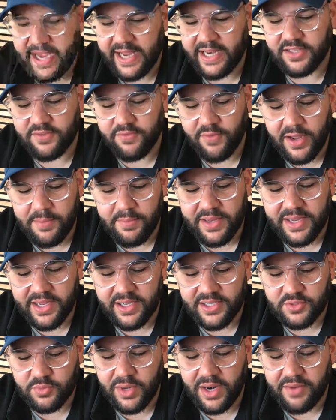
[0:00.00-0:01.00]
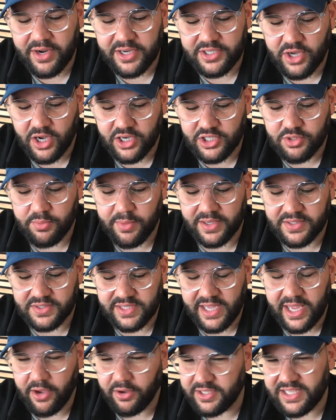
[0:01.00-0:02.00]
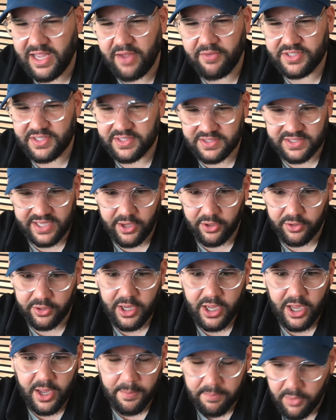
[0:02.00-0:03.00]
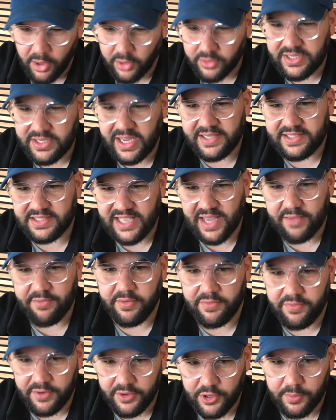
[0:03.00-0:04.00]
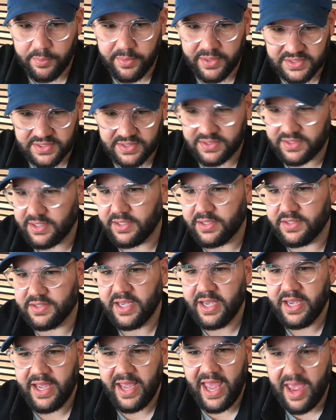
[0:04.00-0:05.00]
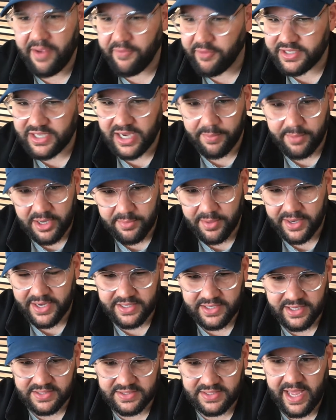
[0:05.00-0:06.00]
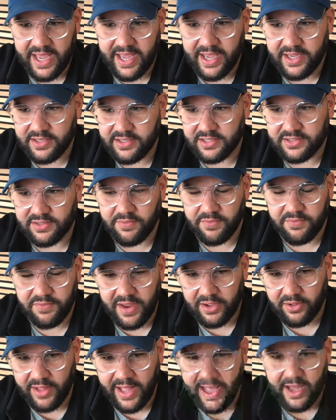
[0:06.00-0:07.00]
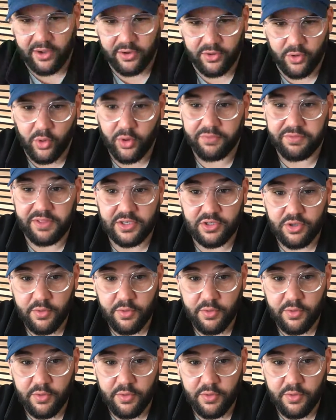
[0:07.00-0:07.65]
it's fun because whenever I talk to him about scale, he's obviously scaled multi-7-figure businesses. Every time anybody does that and doesn't fail out, or if they do